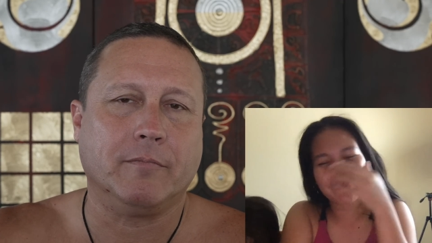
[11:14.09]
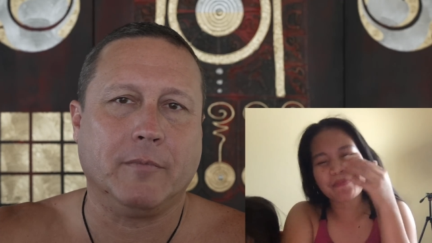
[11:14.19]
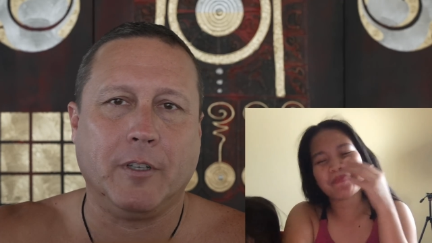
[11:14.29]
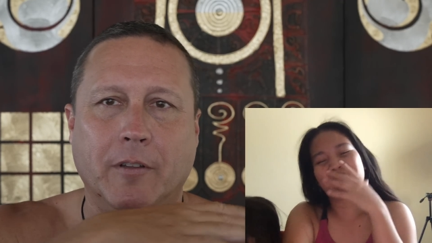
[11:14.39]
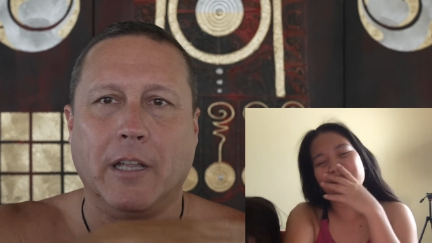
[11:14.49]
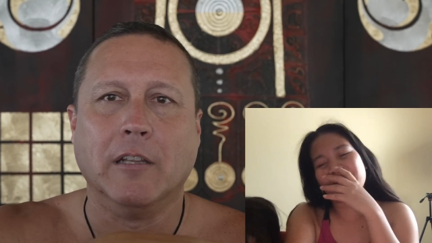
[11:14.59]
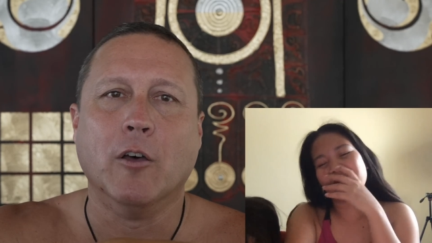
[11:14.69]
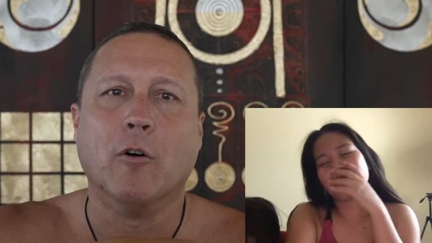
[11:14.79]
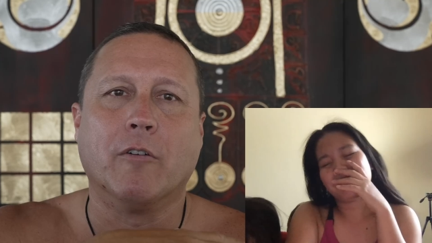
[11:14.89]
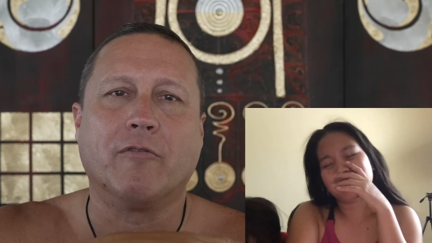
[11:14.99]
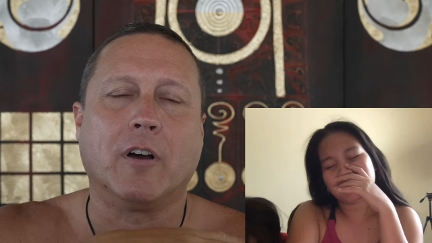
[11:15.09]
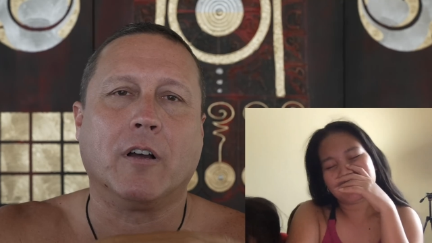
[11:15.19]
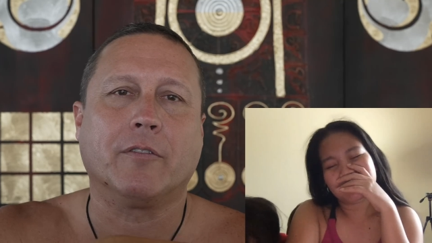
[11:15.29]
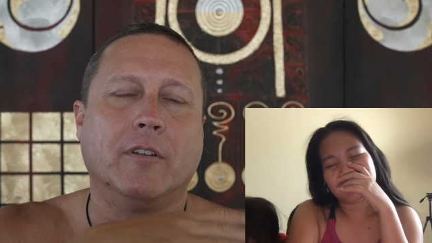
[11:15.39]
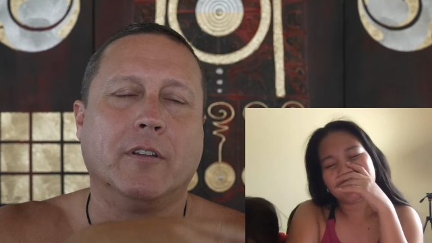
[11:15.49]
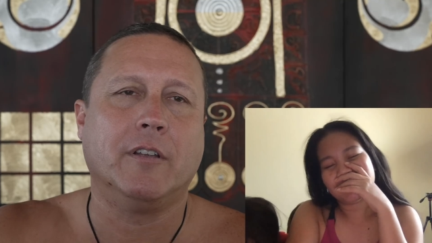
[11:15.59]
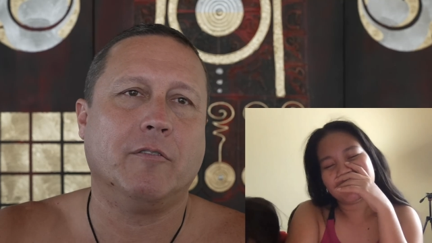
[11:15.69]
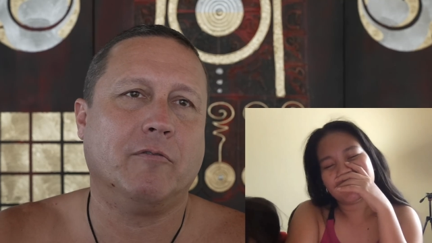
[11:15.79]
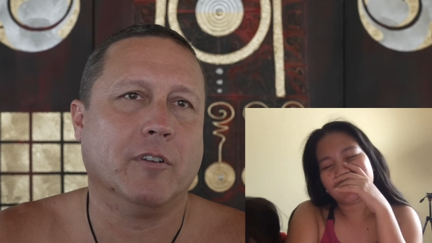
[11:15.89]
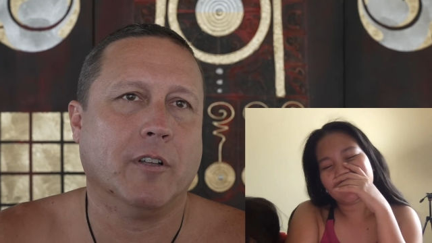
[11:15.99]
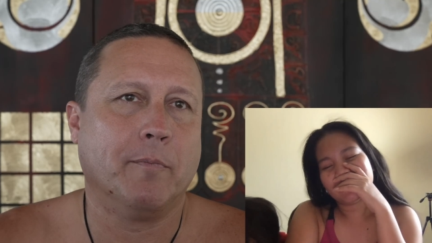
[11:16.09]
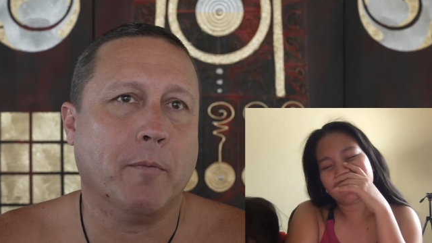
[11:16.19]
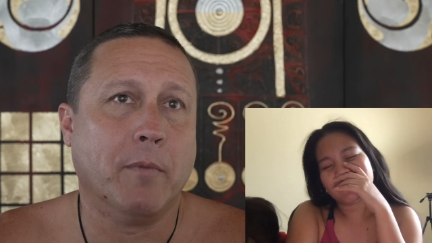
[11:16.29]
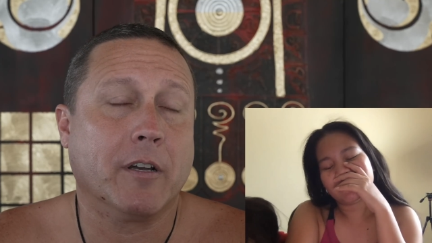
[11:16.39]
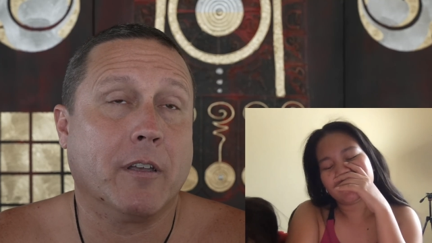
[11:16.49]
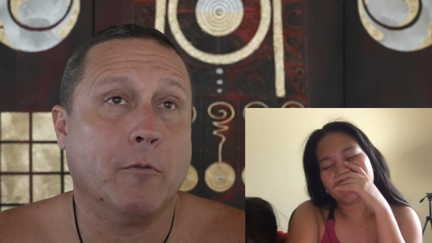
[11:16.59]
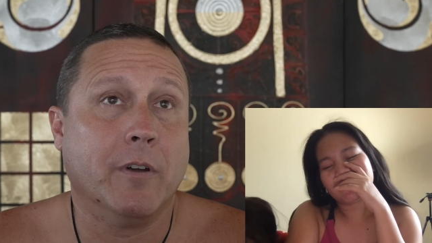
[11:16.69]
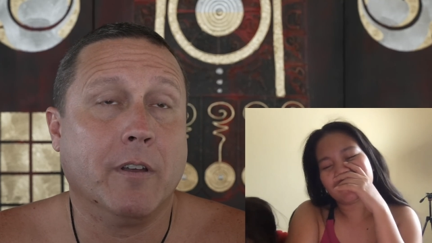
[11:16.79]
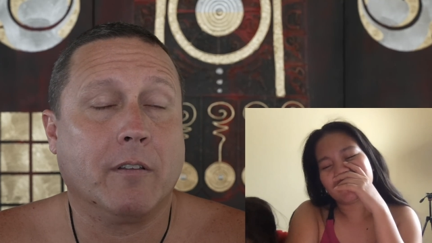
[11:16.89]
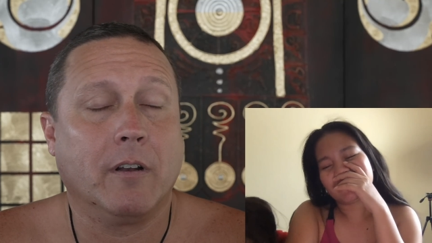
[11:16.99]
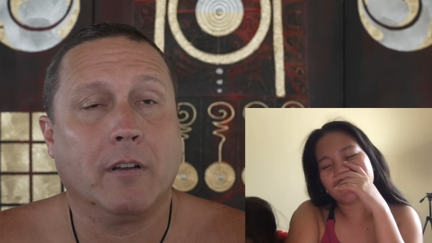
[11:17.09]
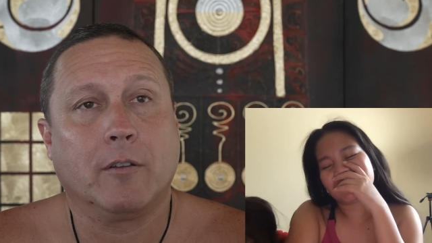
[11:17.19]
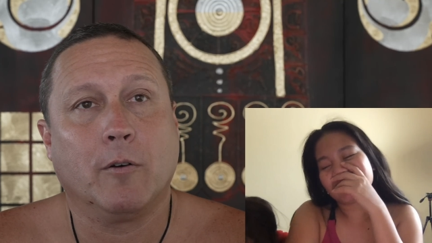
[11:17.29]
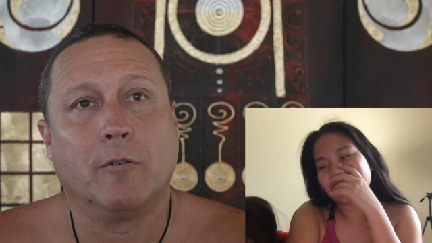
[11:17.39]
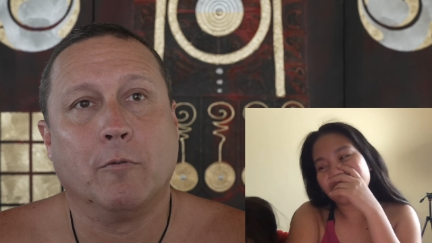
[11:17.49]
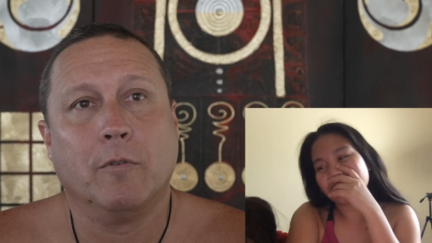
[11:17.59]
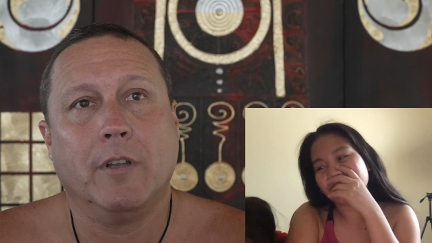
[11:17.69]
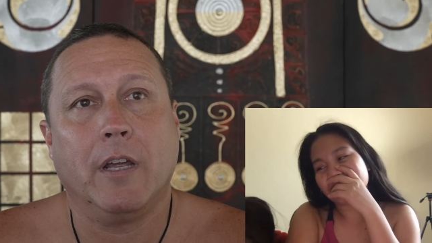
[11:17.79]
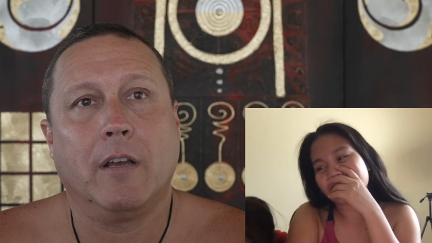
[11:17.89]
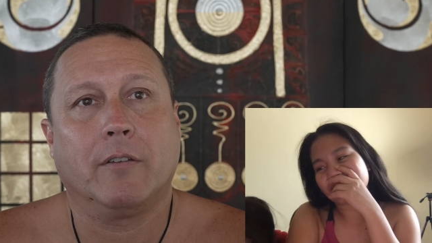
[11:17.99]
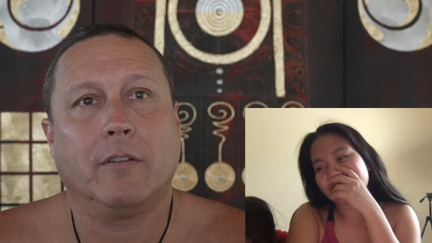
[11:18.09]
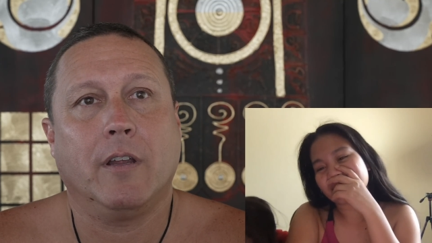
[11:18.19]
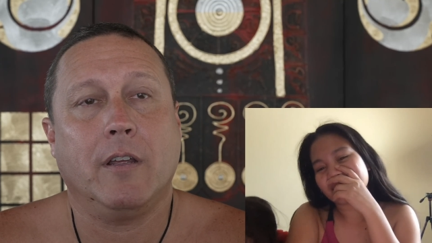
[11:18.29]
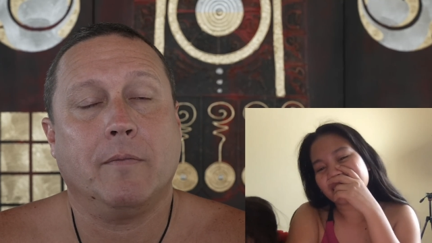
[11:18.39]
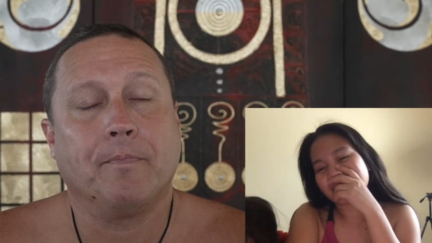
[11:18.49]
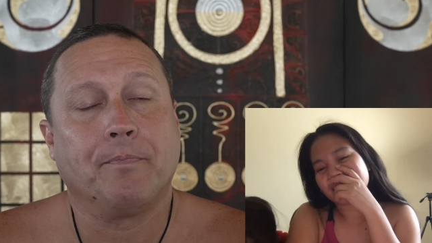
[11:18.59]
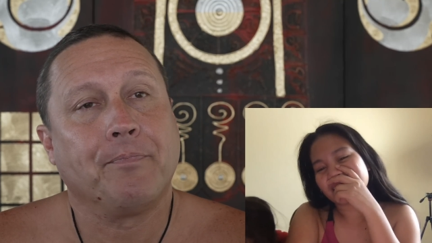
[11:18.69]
Speaker 1: you know, that lower faucet that you fill up the bucket with. And I told her one day, I said, hey,